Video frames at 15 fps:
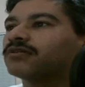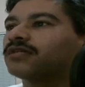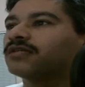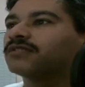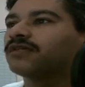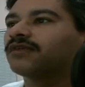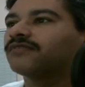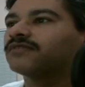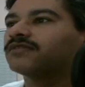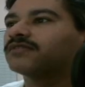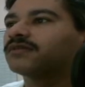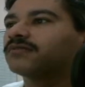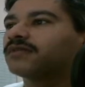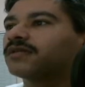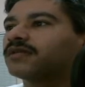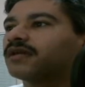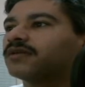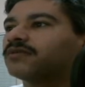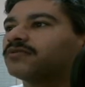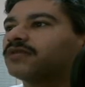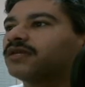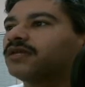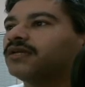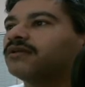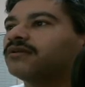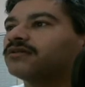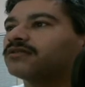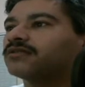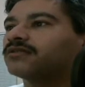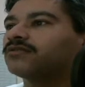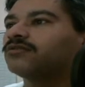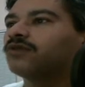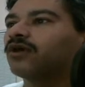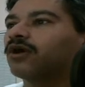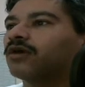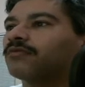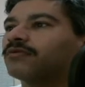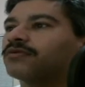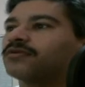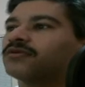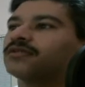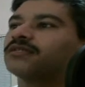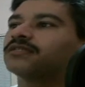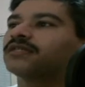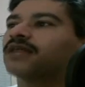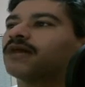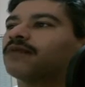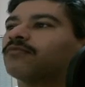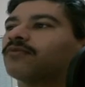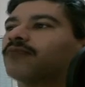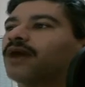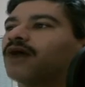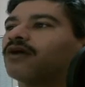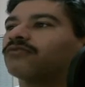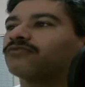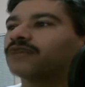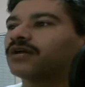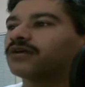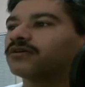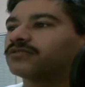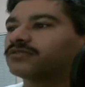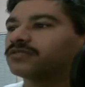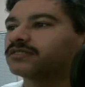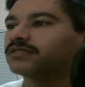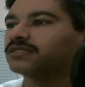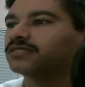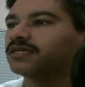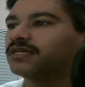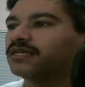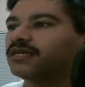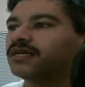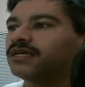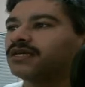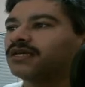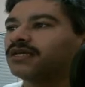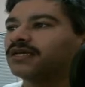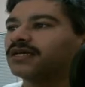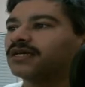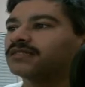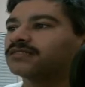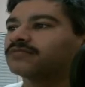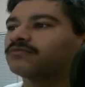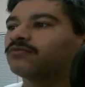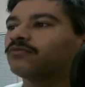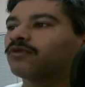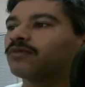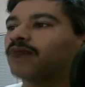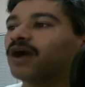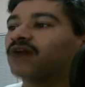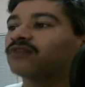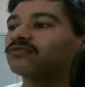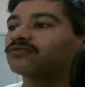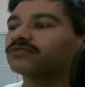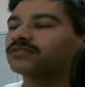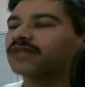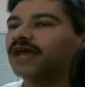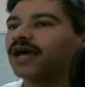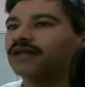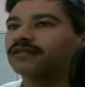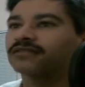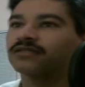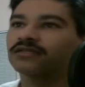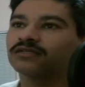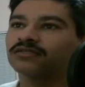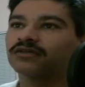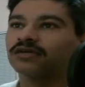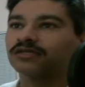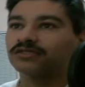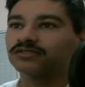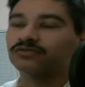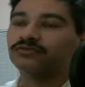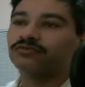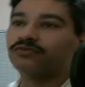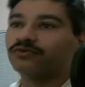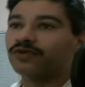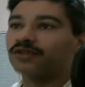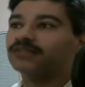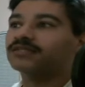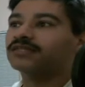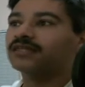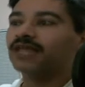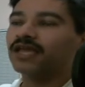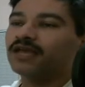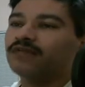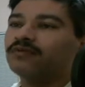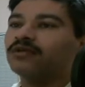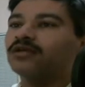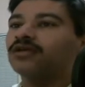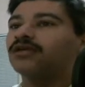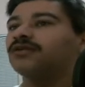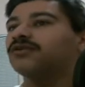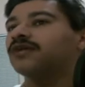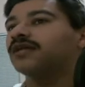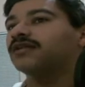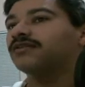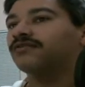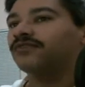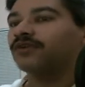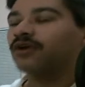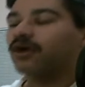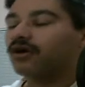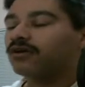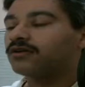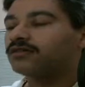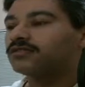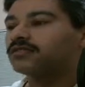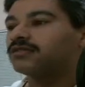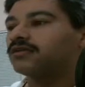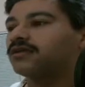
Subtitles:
So that's definitely something that you need. So Luke Harper is a lot more powerful now, as you can see. He has more powerful stats. So as you progress in the game, you get different cards.